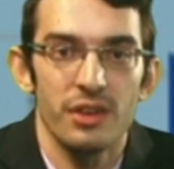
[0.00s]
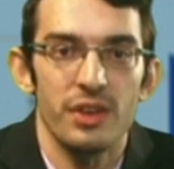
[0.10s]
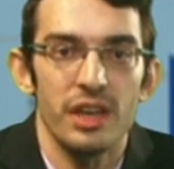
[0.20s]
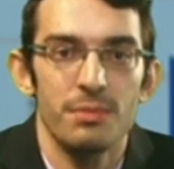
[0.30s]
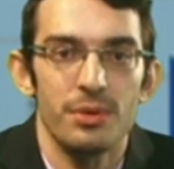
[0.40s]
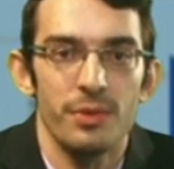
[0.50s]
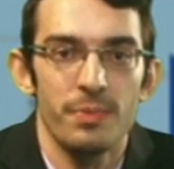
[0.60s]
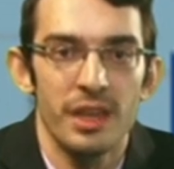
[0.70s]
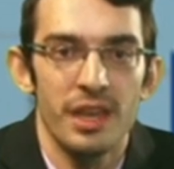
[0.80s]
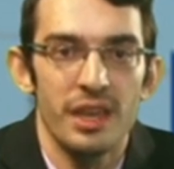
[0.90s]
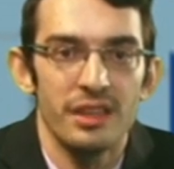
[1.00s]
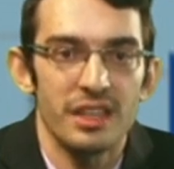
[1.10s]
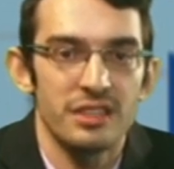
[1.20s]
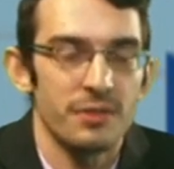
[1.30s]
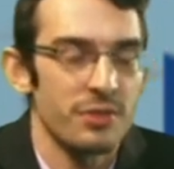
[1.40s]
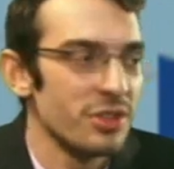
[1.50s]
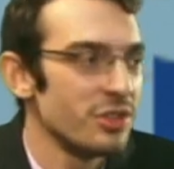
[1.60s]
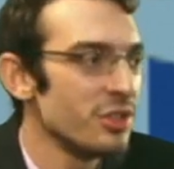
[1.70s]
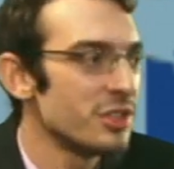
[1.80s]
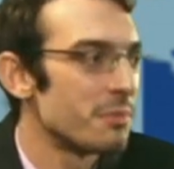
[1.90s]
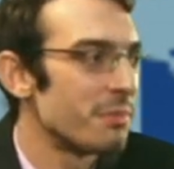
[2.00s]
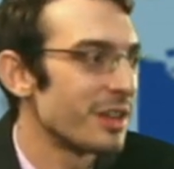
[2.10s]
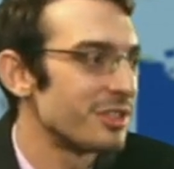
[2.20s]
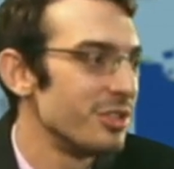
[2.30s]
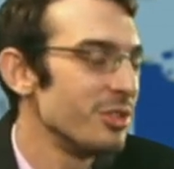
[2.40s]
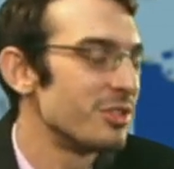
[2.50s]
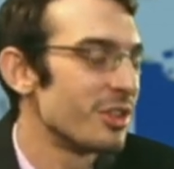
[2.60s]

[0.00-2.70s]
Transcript: of April. That's it for the news. Back to you,